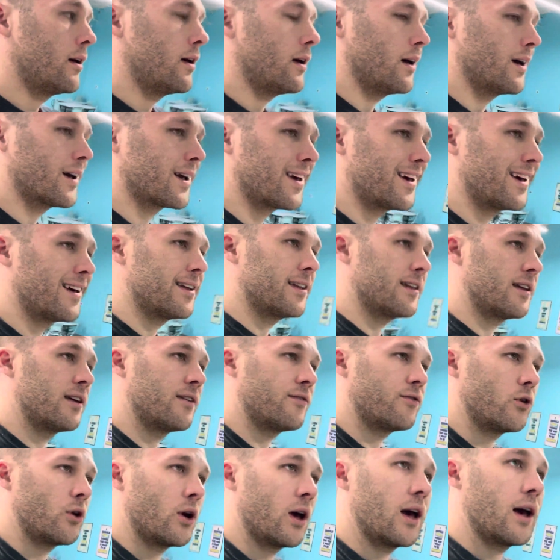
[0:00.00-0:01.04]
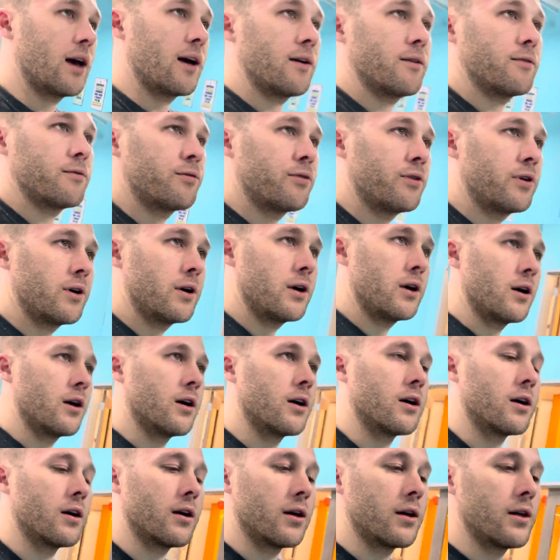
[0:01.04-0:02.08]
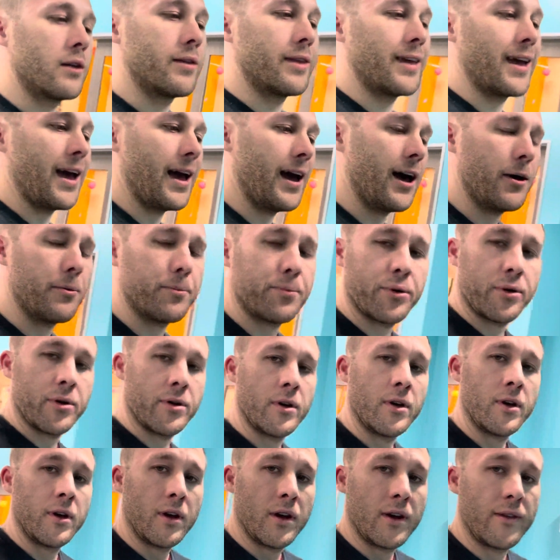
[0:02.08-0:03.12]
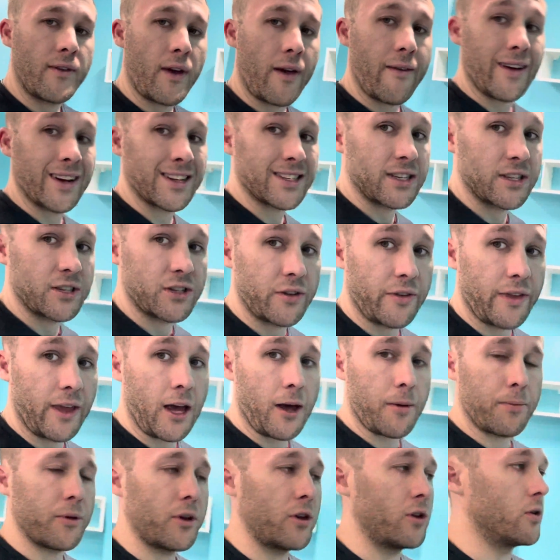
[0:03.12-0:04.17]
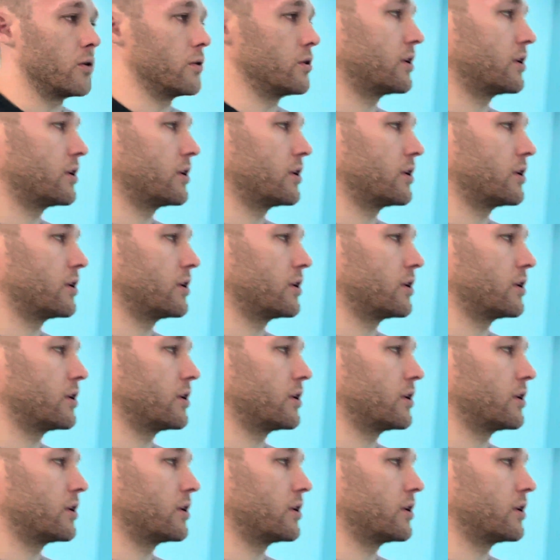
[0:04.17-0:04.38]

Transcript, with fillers: again, if you have uh, the app, if you have access to the app, then you do it